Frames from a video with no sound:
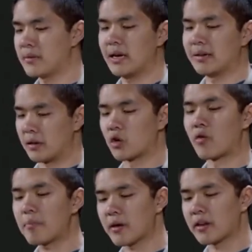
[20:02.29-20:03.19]
And so to
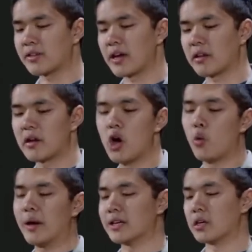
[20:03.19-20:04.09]
represent this,
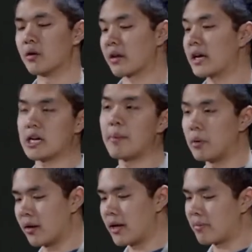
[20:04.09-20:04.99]
we can use a
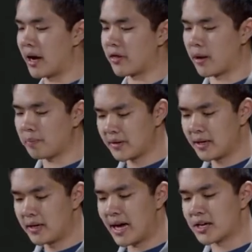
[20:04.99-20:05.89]
tuple in Python
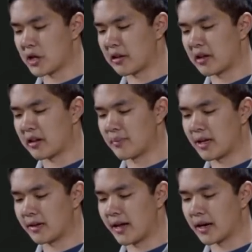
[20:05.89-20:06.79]
and just say
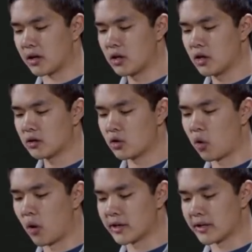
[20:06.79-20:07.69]
something like
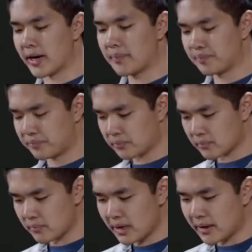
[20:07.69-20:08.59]
coordinate
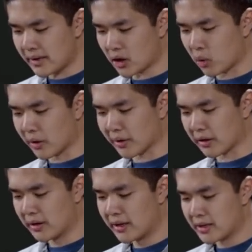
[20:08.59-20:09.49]

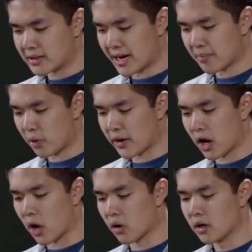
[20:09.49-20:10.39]
equals
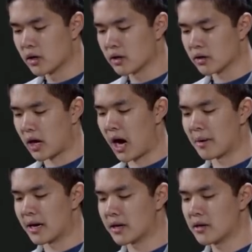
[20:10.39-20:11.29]
10.0,
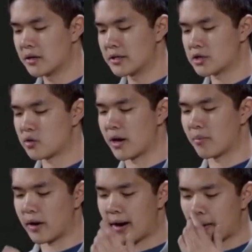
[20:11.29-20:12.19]
comma
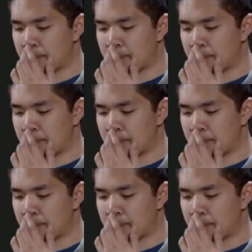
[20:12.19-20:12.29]
20.0.